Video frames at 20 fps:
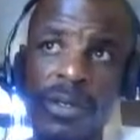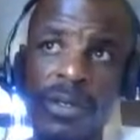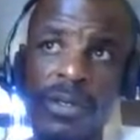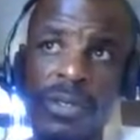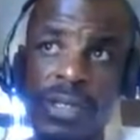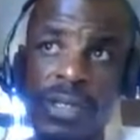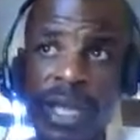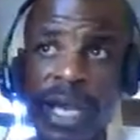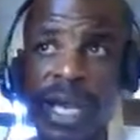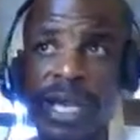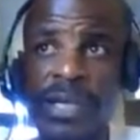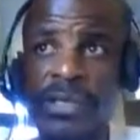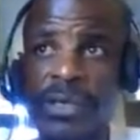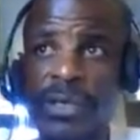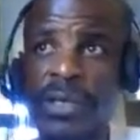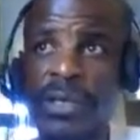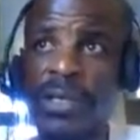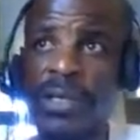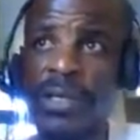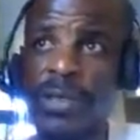She
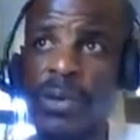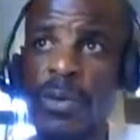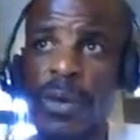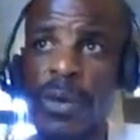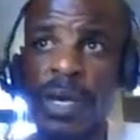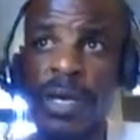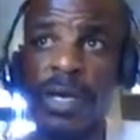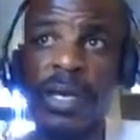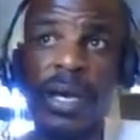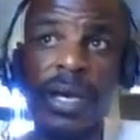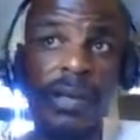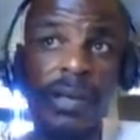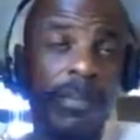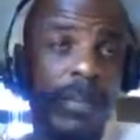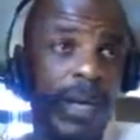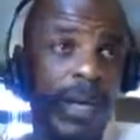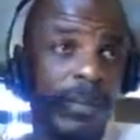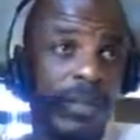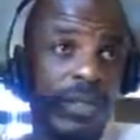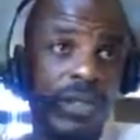answered it in a way that
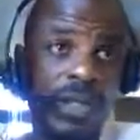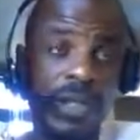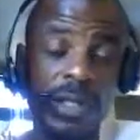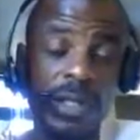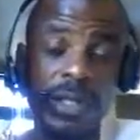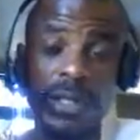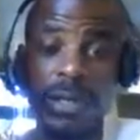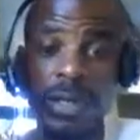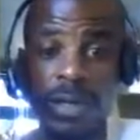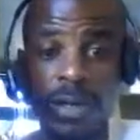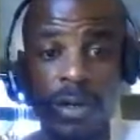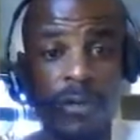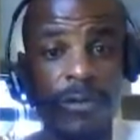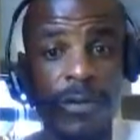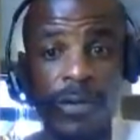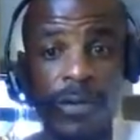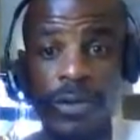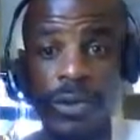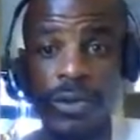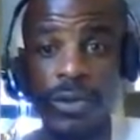maybe she didn't know
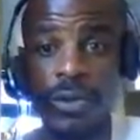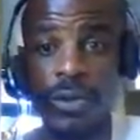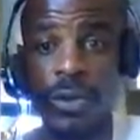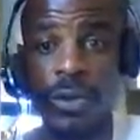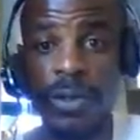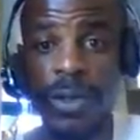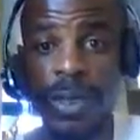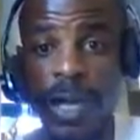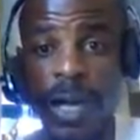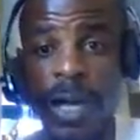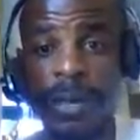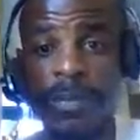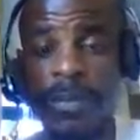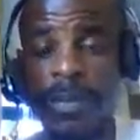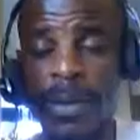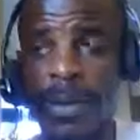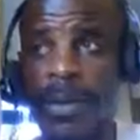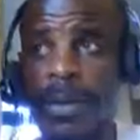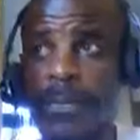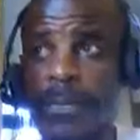if it was true or not,
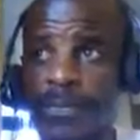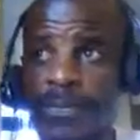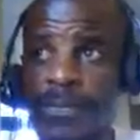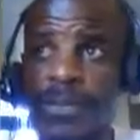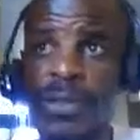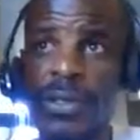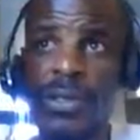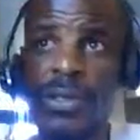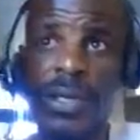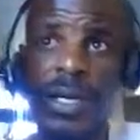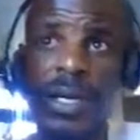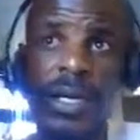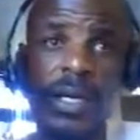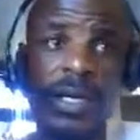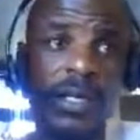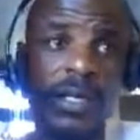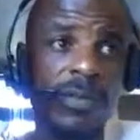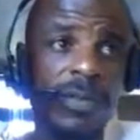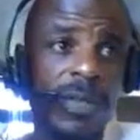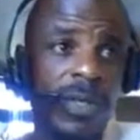but she
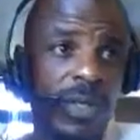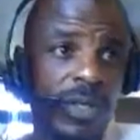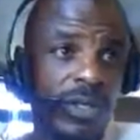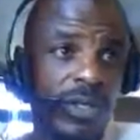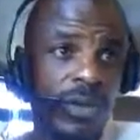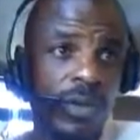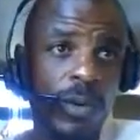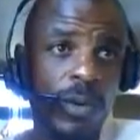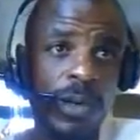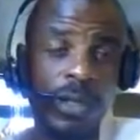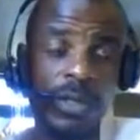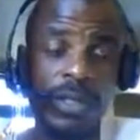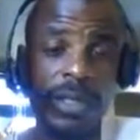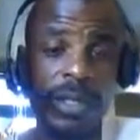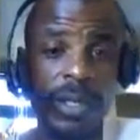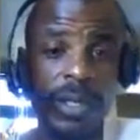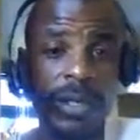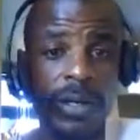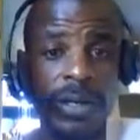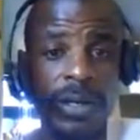does because she works
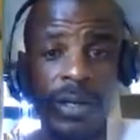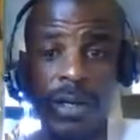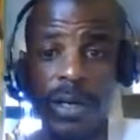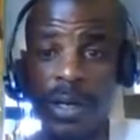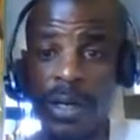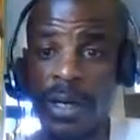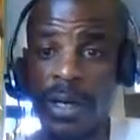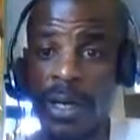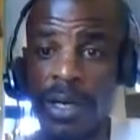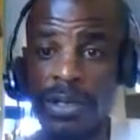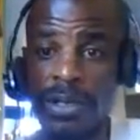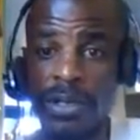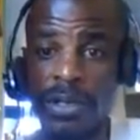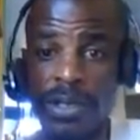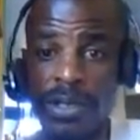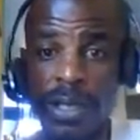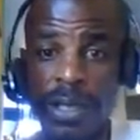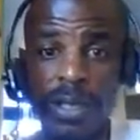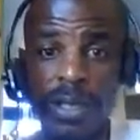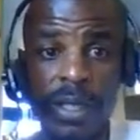here. And she
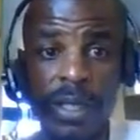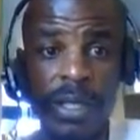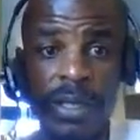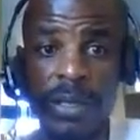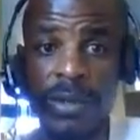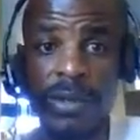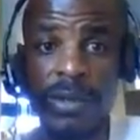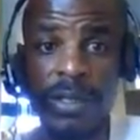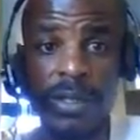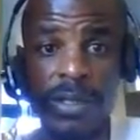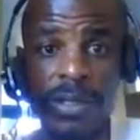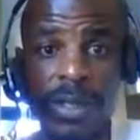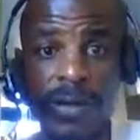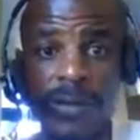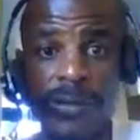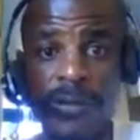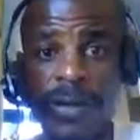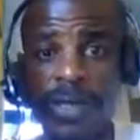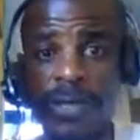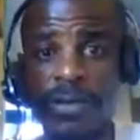said they don't
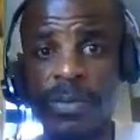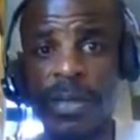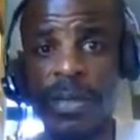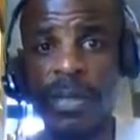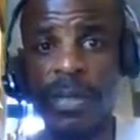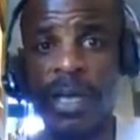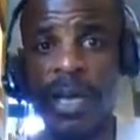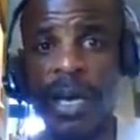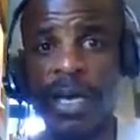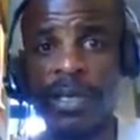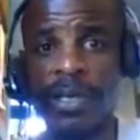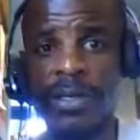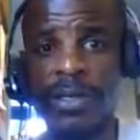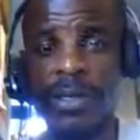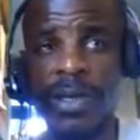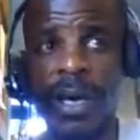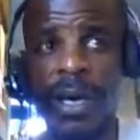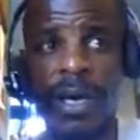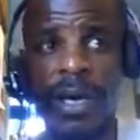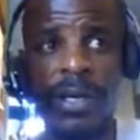accept Facebook
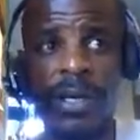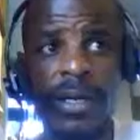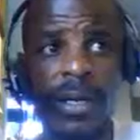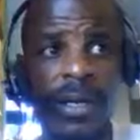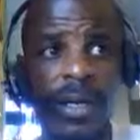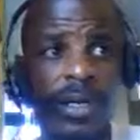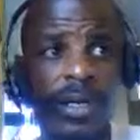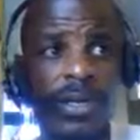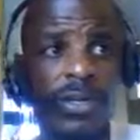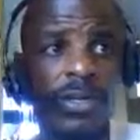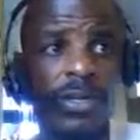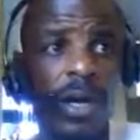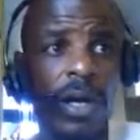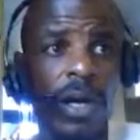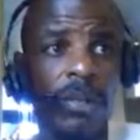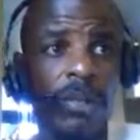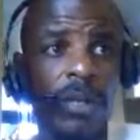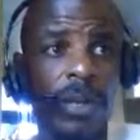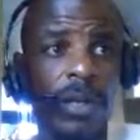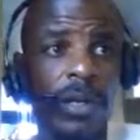likes at
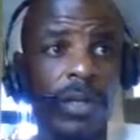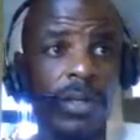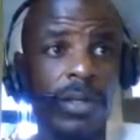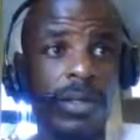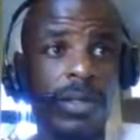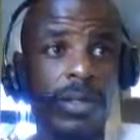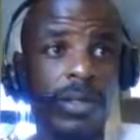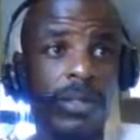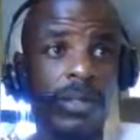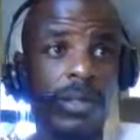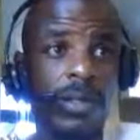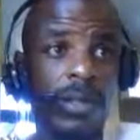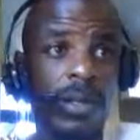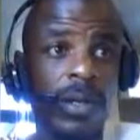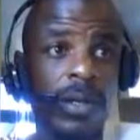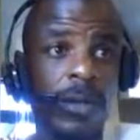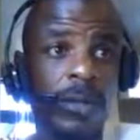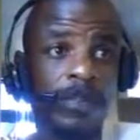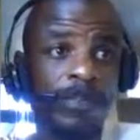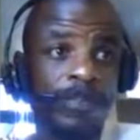Starbucks.
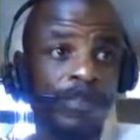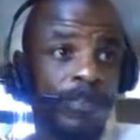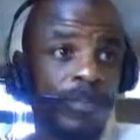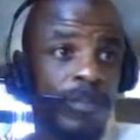So